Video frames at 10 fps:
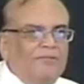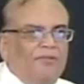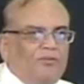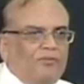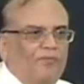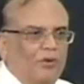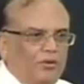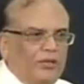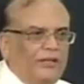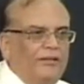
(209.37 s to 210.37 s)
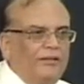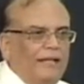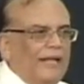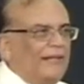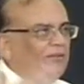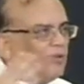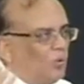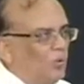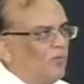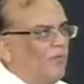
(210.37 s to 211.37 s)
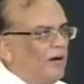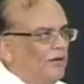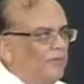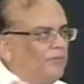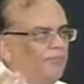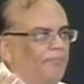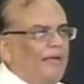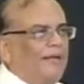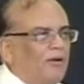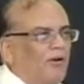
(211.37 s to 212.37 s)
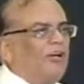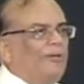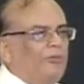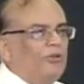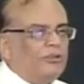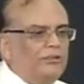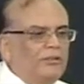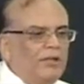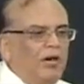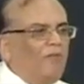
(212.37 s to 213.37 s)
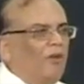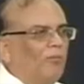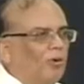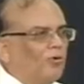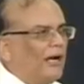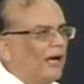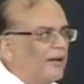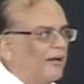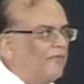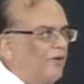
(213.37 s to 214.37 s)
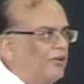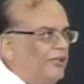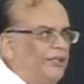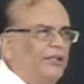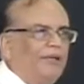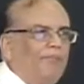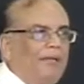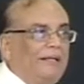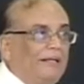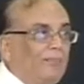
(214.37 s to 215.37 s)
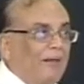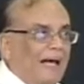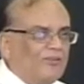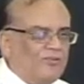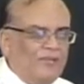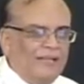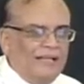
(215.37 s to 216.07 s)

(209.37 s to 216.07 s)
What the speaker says: which was floated, and the Sukuk fund made a contribution of almost 140 billion plus.